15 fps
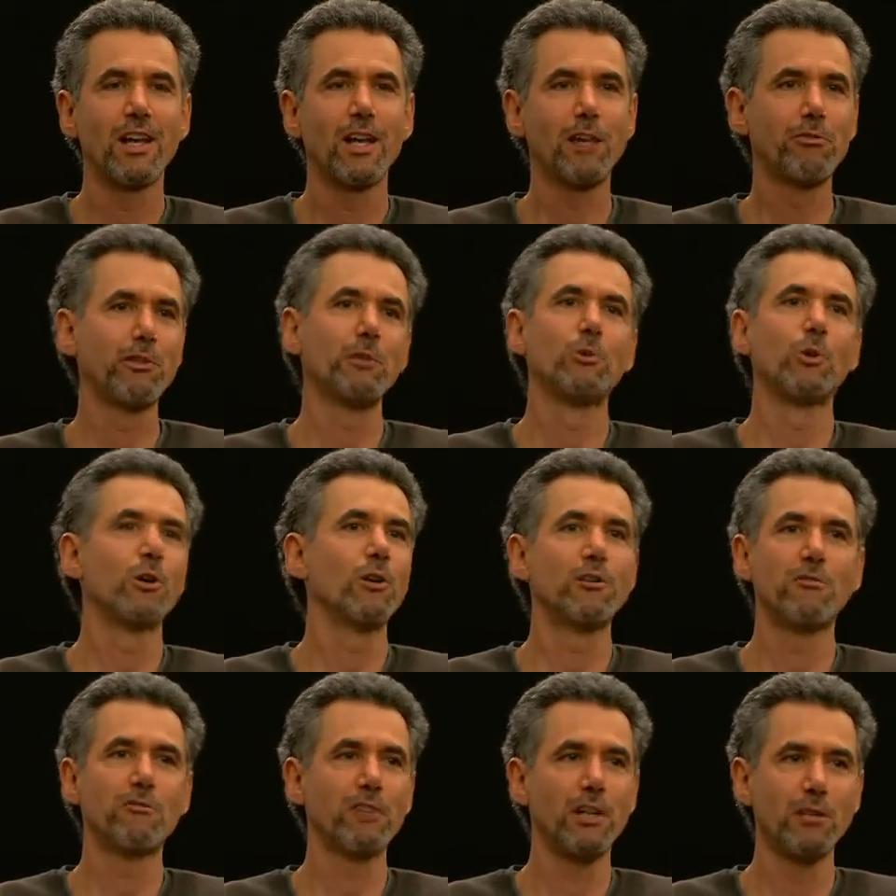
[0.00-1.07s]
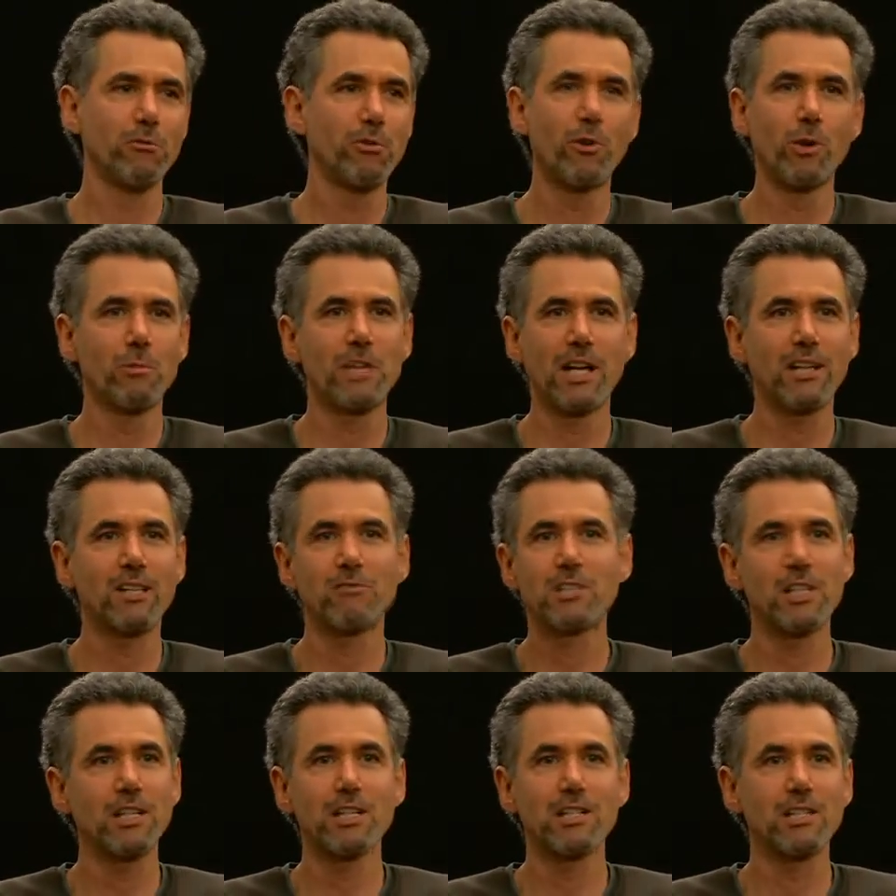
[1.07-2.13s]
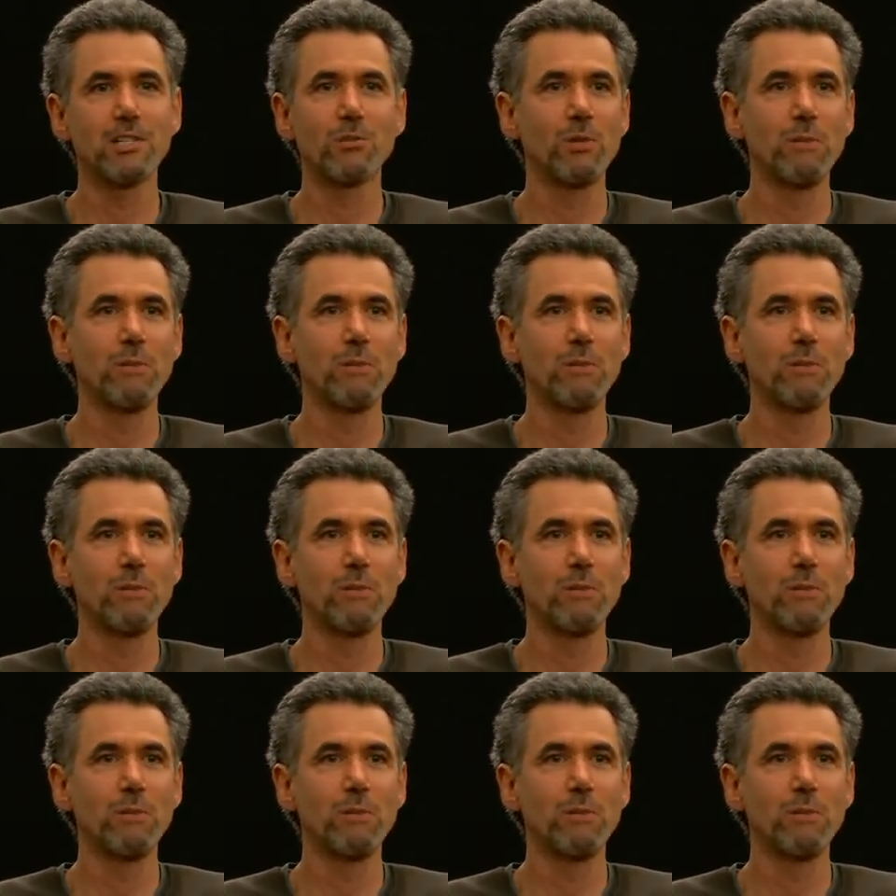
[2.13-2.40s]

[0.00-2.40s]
If we weren't informed active citizens,